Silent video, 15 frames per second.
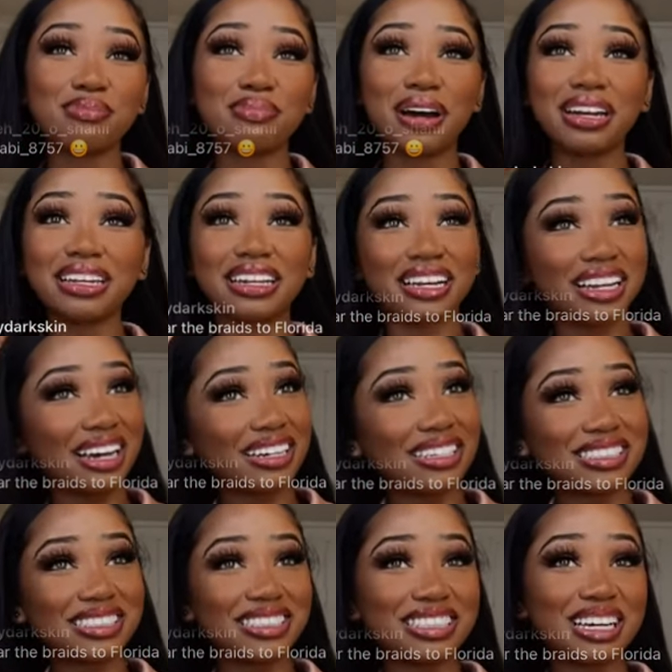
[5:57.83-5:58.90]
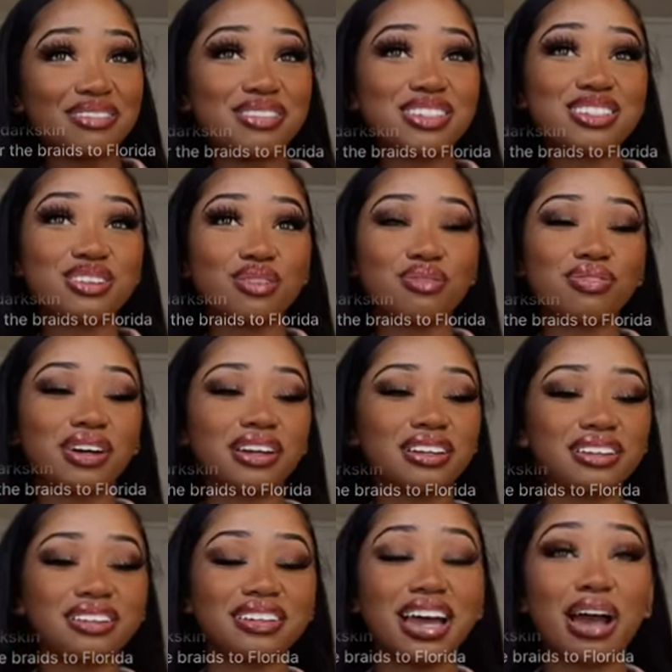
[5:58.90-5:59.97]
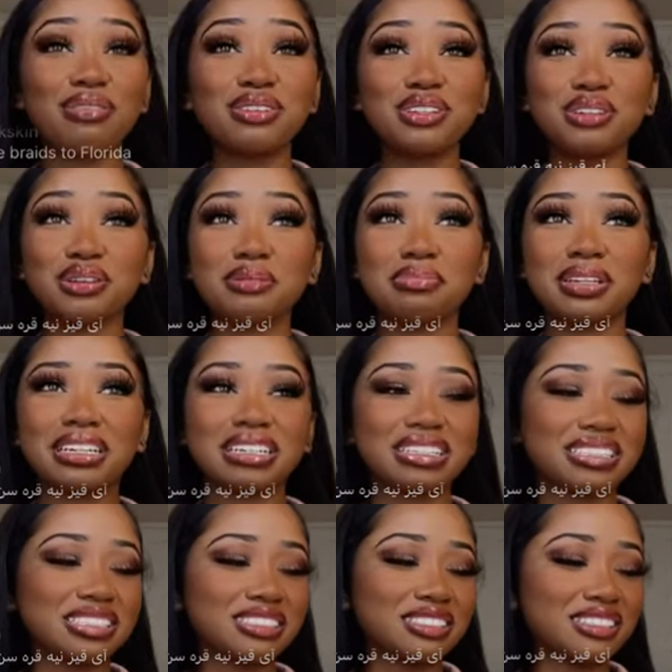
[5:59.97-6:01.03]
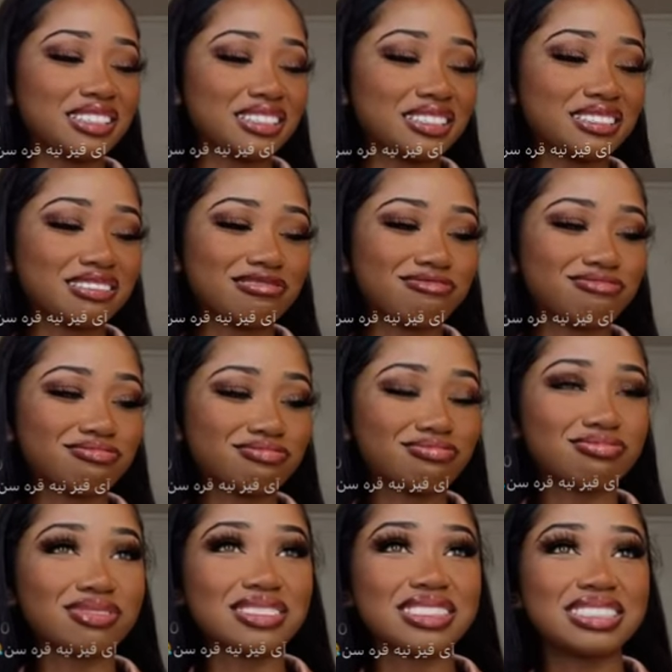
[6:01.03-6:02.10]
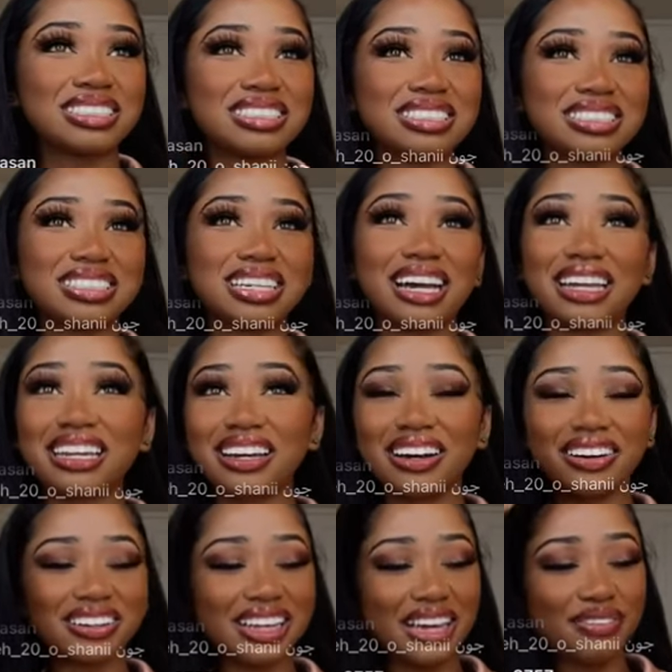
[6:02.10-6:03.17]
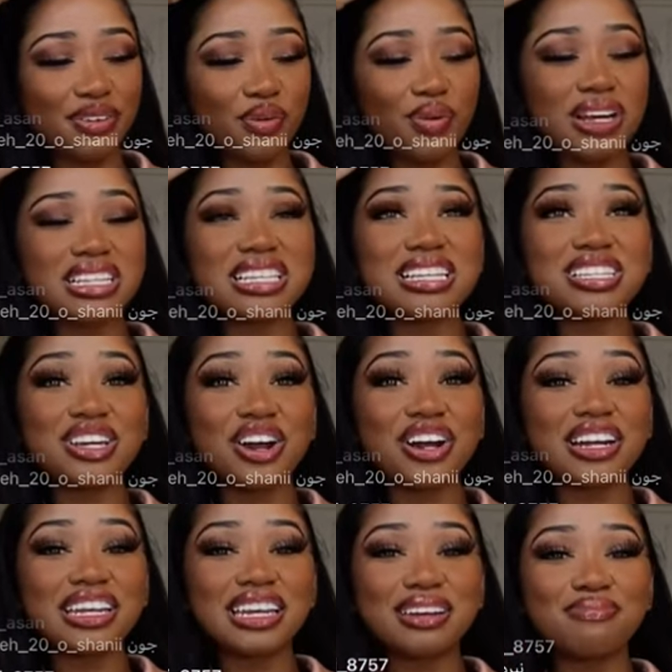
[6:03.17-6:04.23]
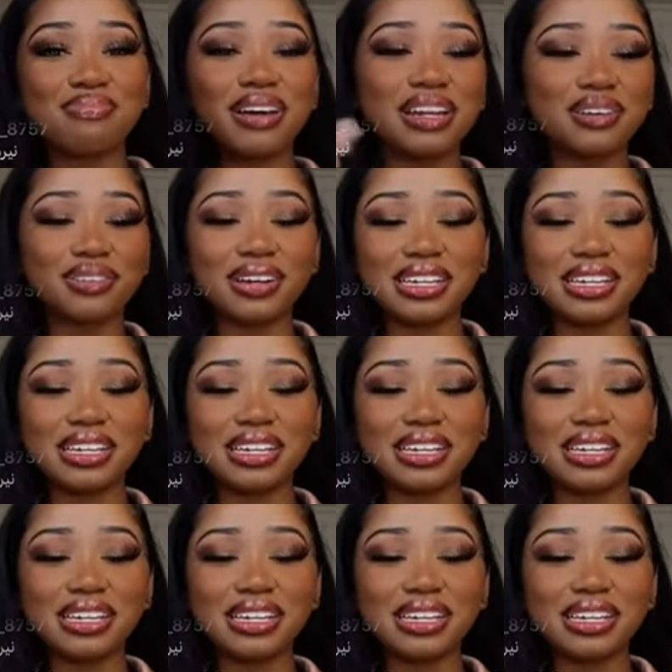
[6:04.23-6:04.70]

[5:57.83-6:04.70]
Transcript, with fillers: um, some Bonnie and Clyde shit. That'd be so fun. I would do it, but like it's dirty. So. I was about to say that. I oh, know, like, if it wasn't dirty, but it